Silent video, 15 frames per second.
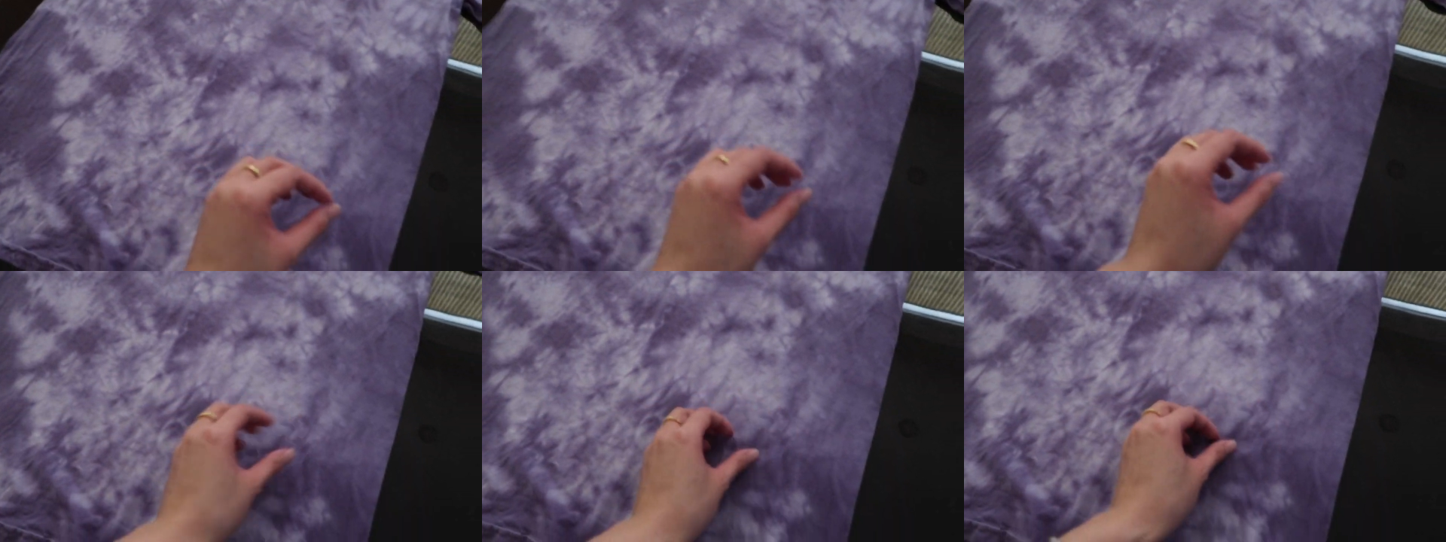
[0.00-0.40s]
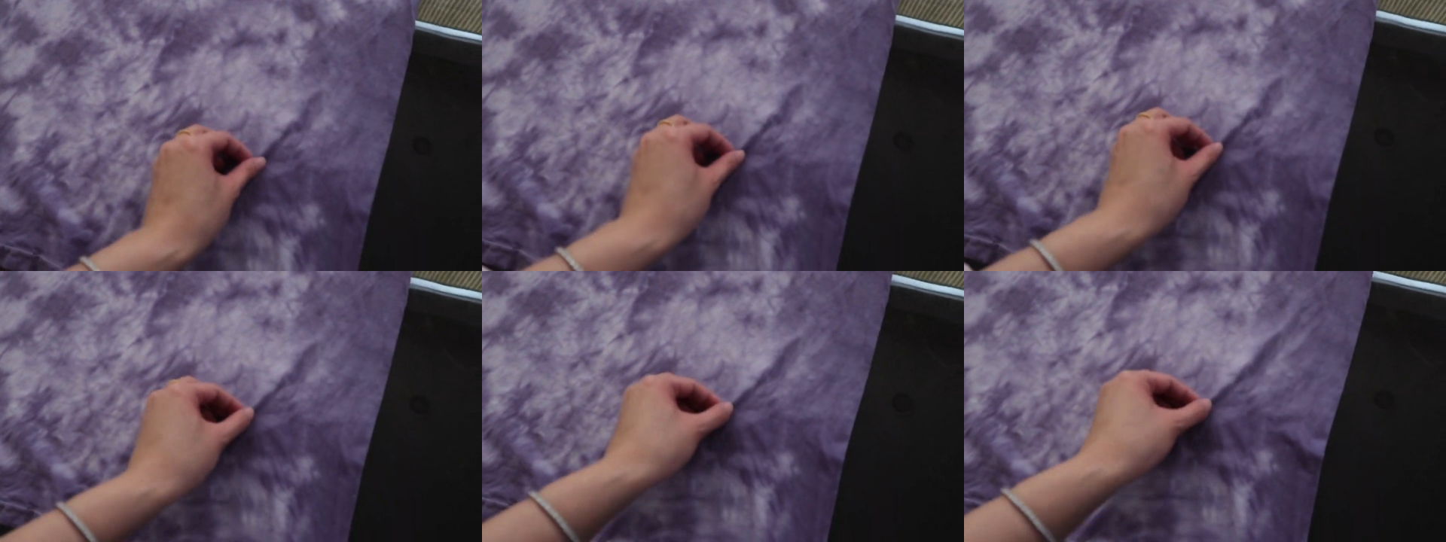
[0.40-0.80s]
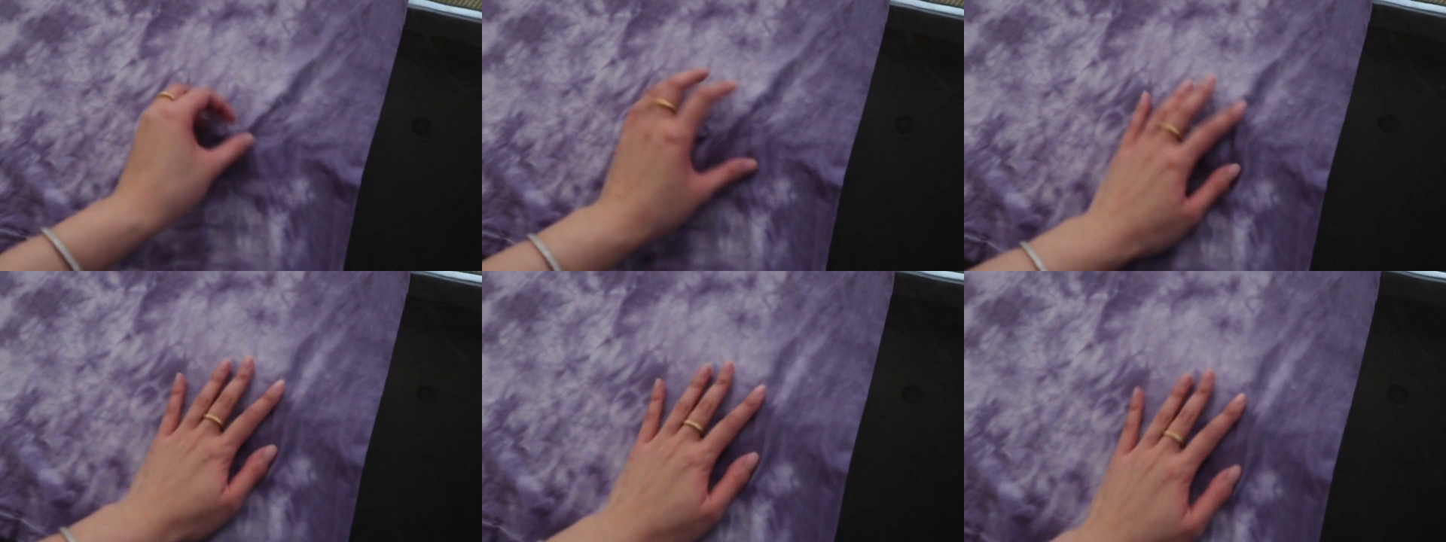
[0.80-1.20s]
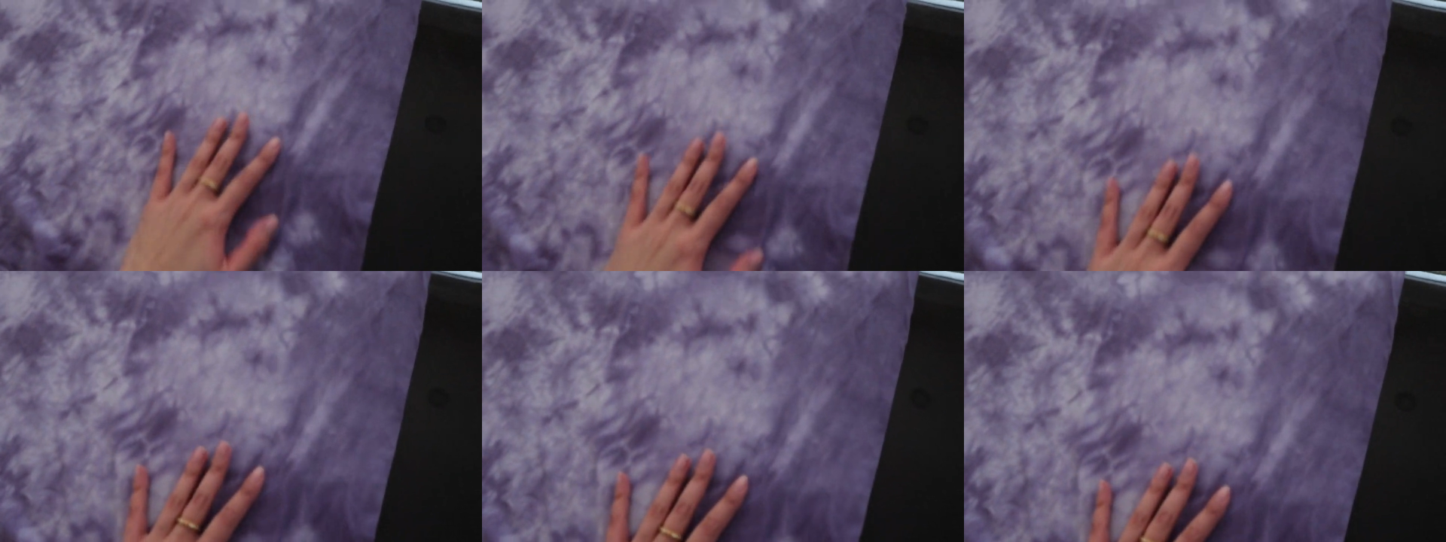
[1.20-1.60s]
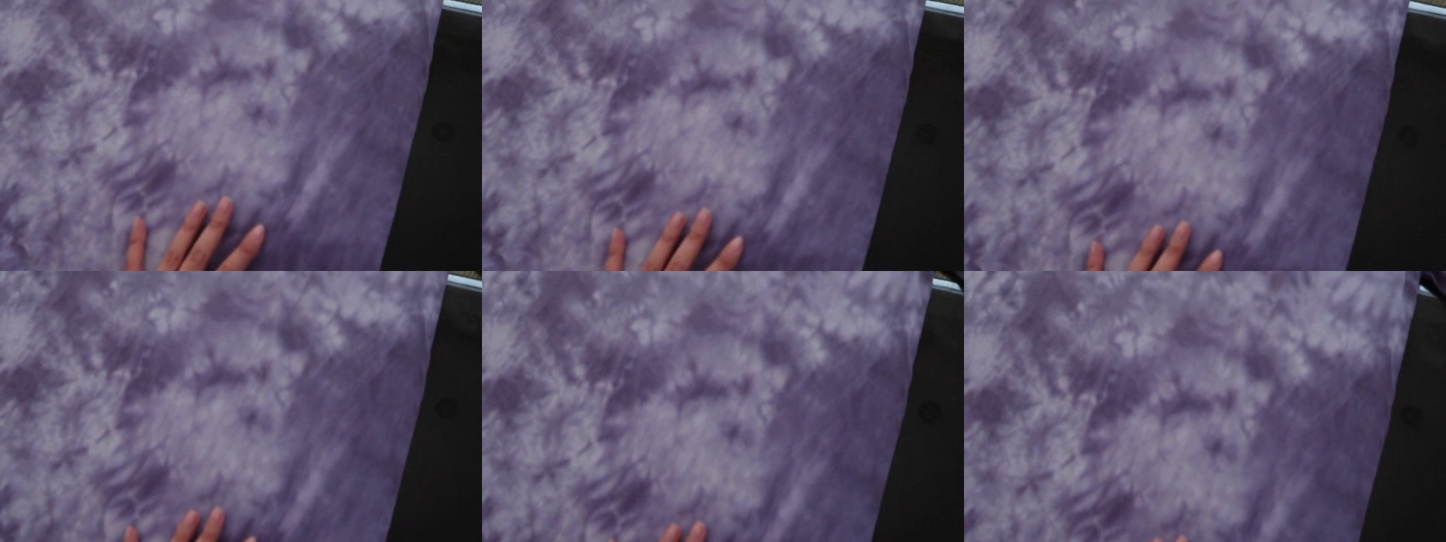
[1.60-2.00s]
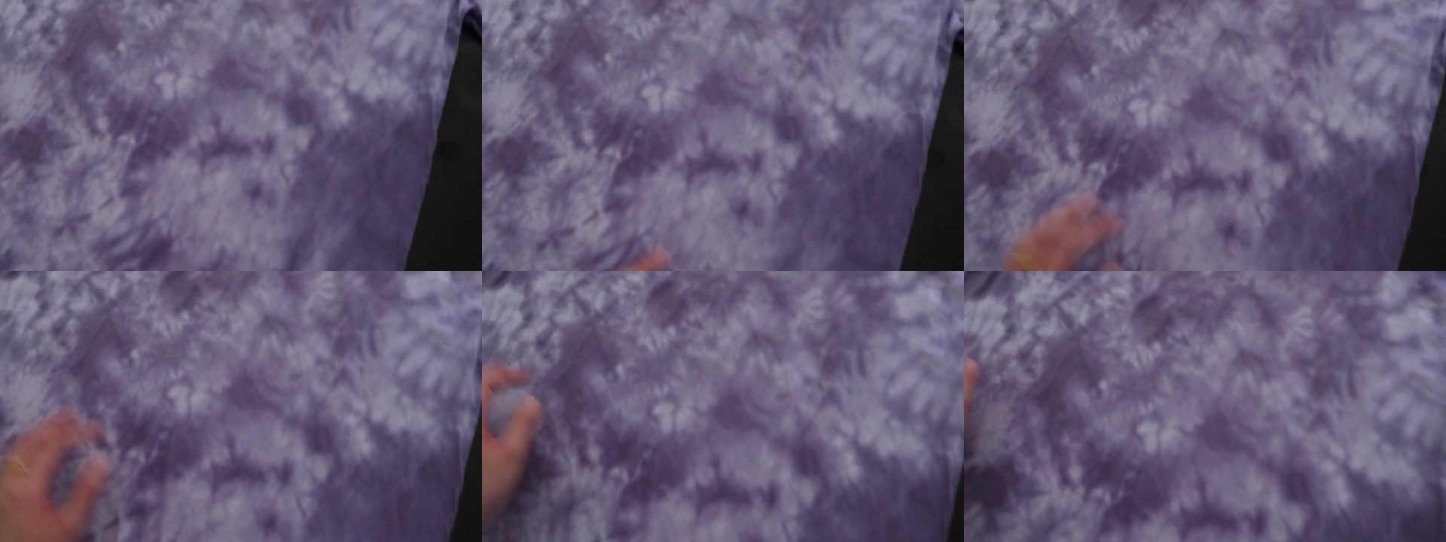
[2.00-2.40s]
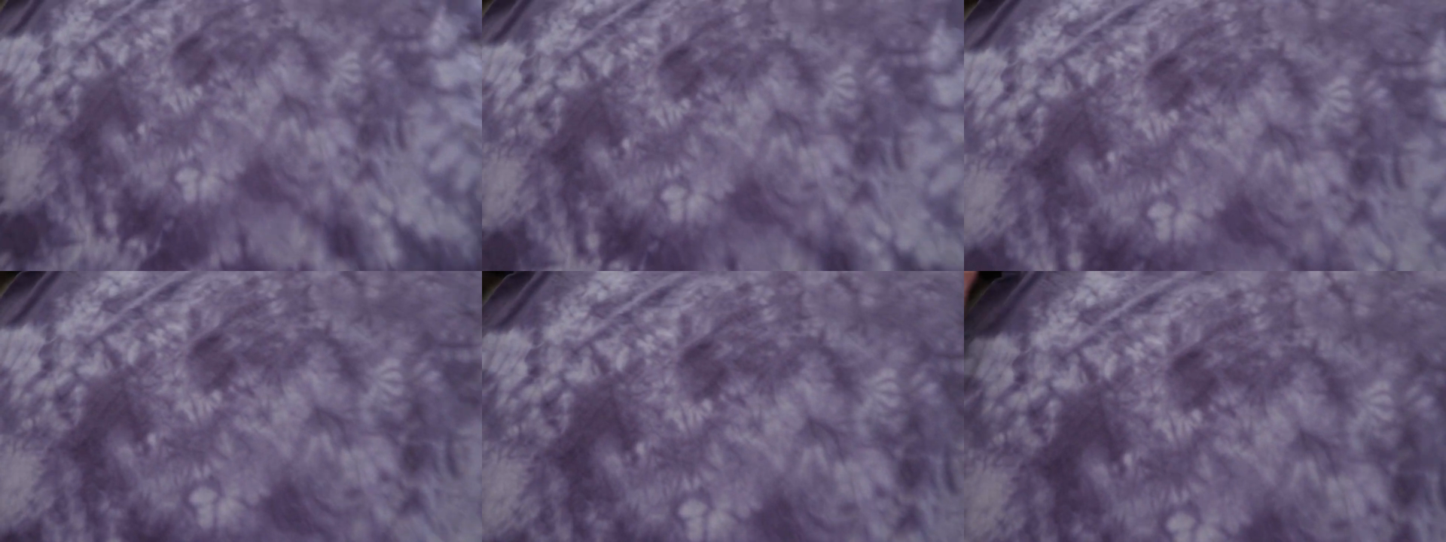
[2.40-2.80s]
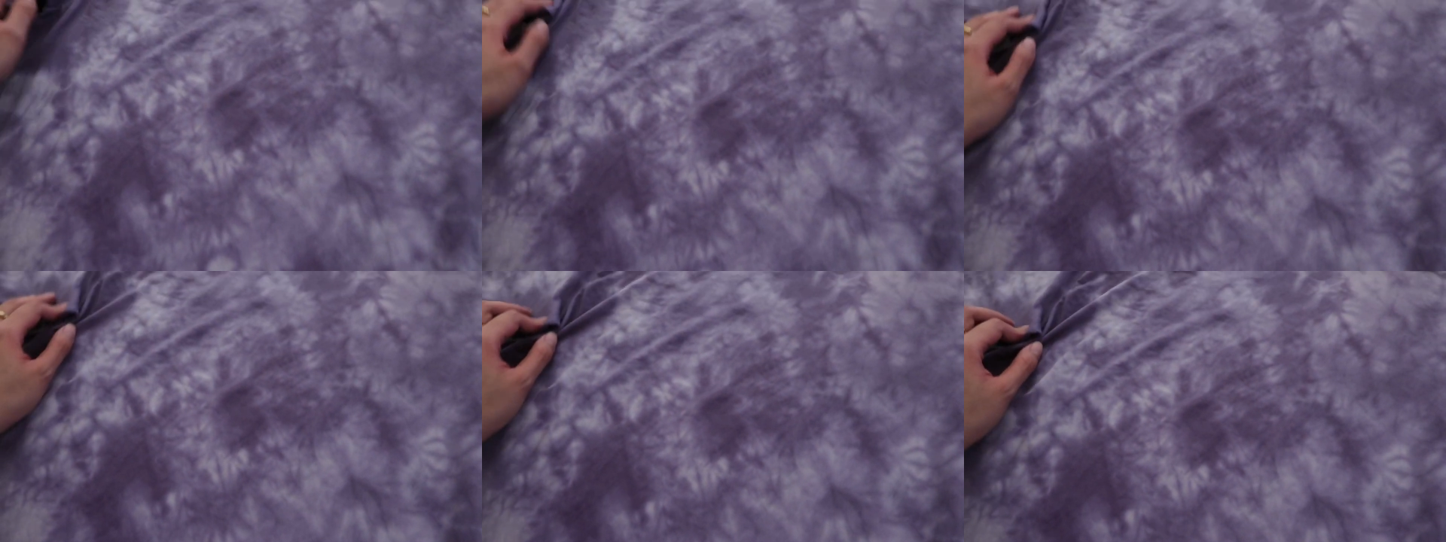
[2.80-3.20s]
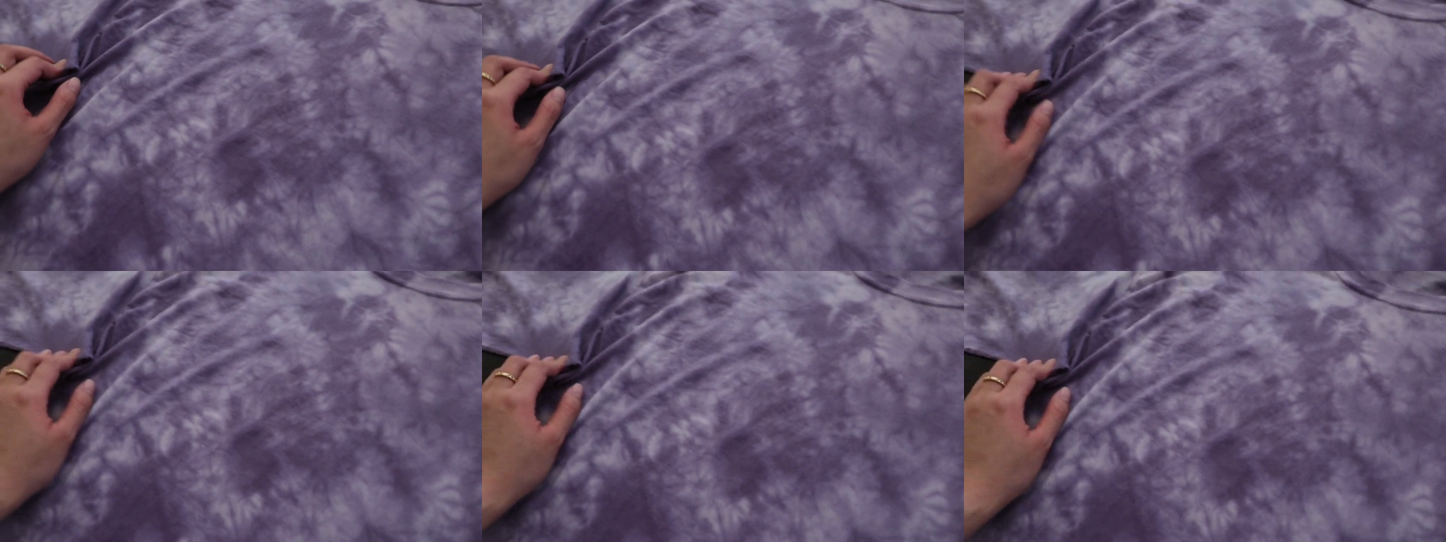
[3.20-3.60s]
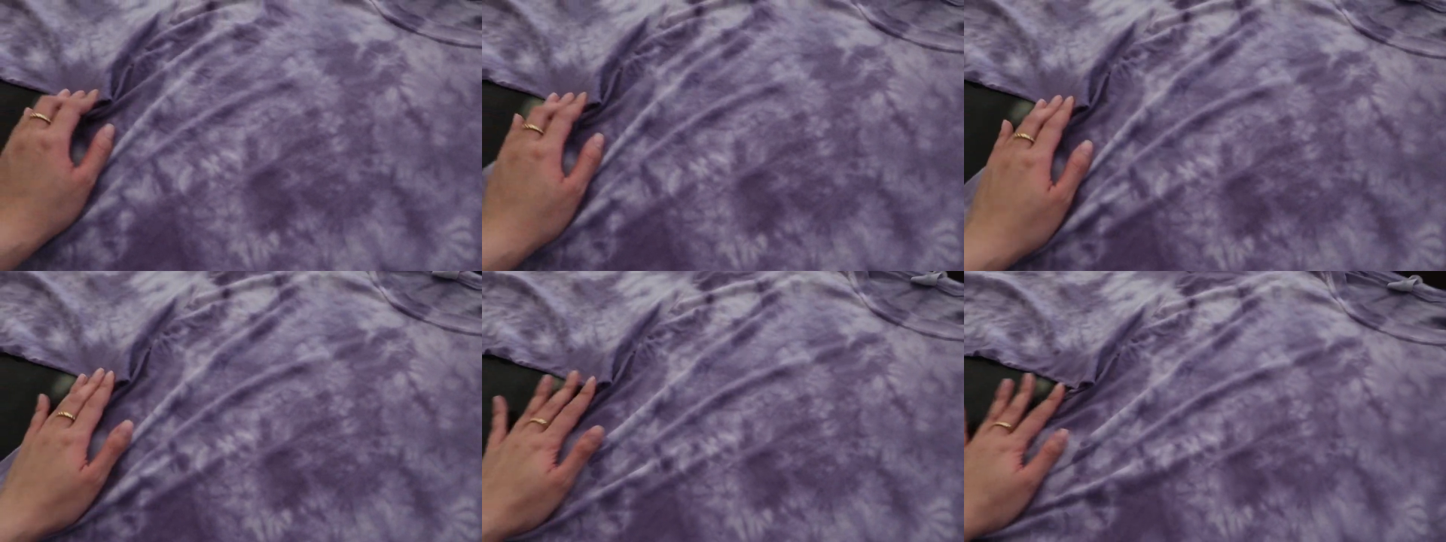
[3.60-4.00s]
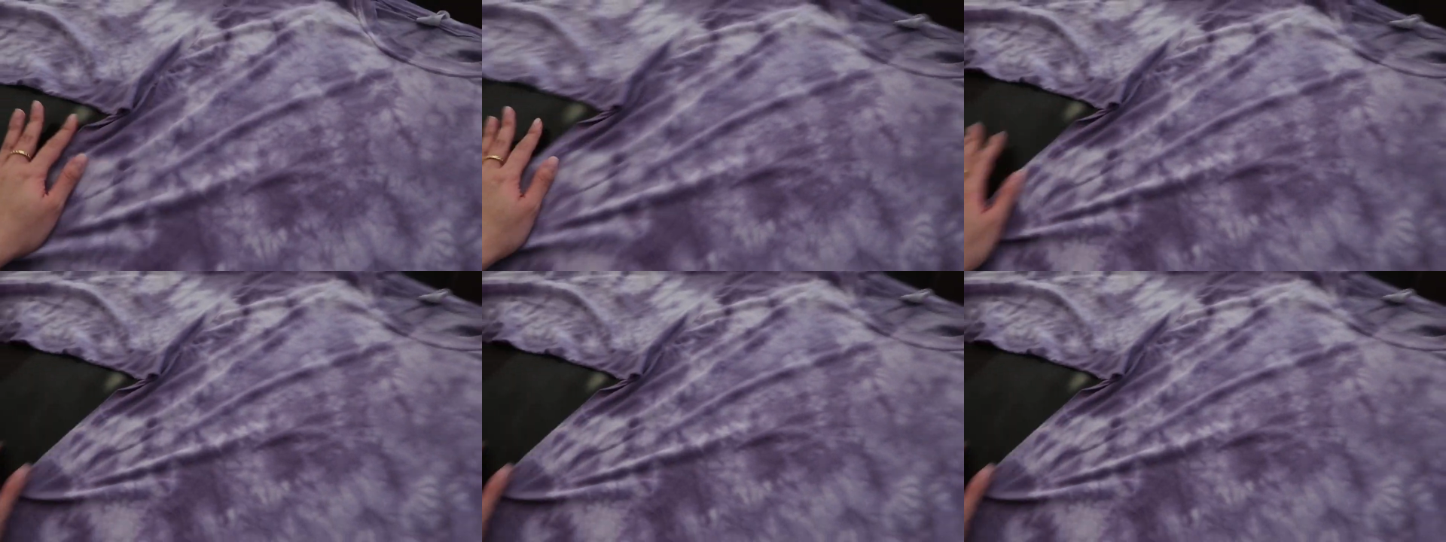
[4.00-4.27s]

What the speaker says: Nobody's mouth can be seen.